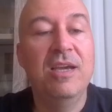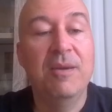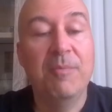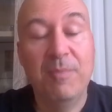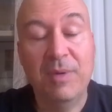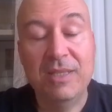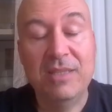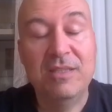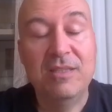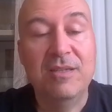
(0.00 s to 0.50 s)

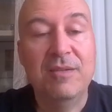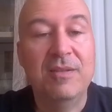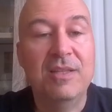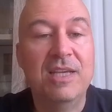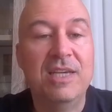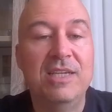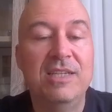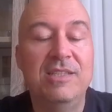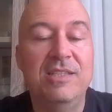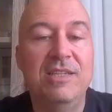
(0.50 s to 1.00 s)
But
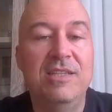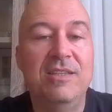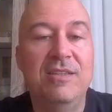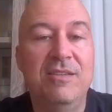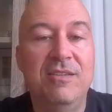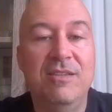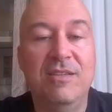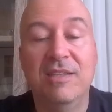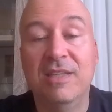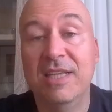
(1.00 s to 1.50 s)
like I said,
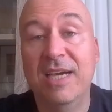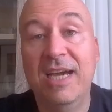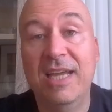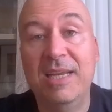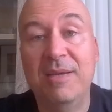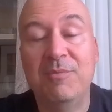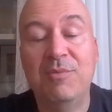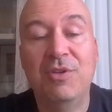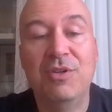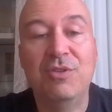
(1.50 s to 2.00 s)
the line
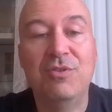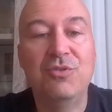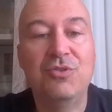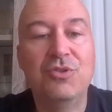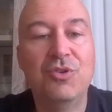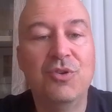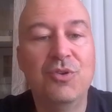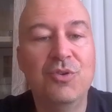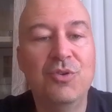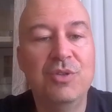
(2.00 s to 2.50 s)
I'm going to
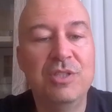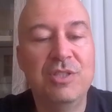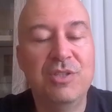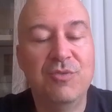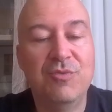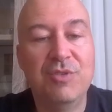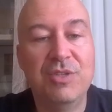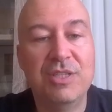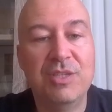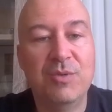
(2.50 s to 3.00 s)
show you is the
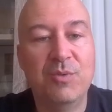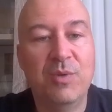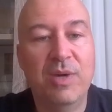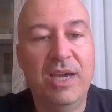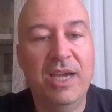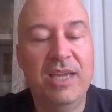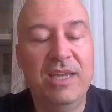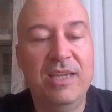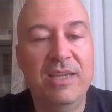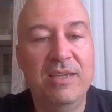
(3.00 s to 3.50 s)
reason
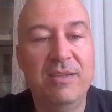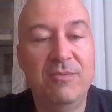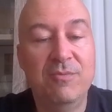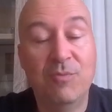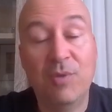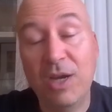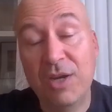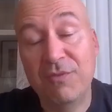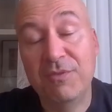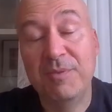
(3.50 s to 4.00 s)
why,
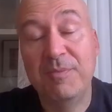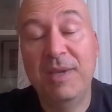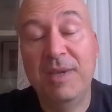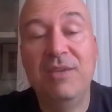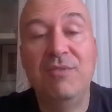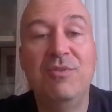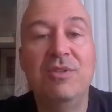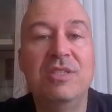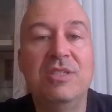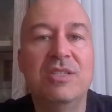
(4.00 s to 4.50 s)
one of the
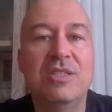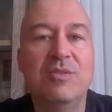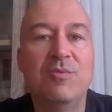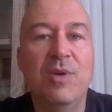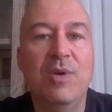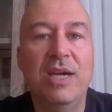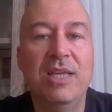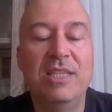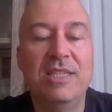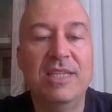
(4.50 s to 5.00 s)
main reasons
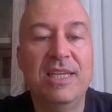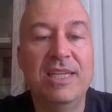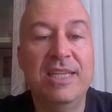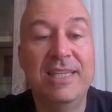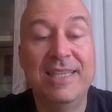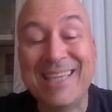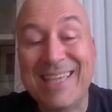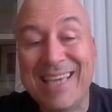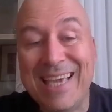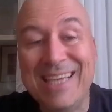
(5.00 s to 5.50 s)
why I
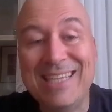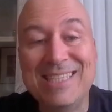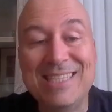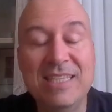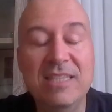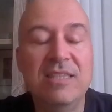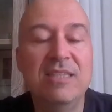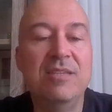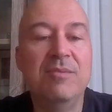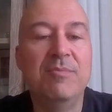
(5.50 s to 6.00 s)
decided against
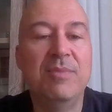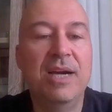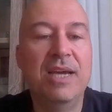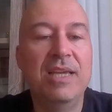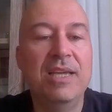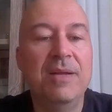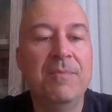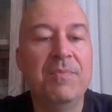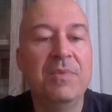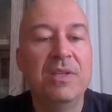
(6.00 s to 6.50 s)
it in my
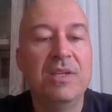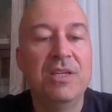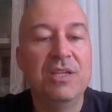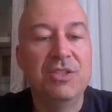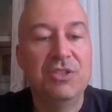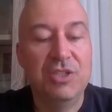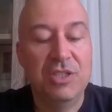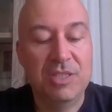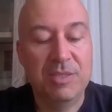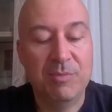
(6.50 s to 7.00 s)

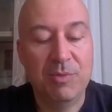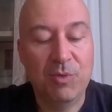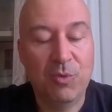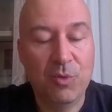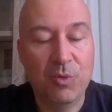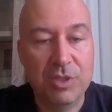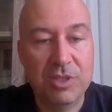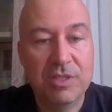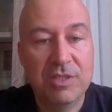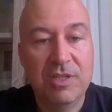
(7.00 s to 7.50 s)
chessable
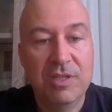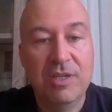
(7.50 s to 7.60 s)
course.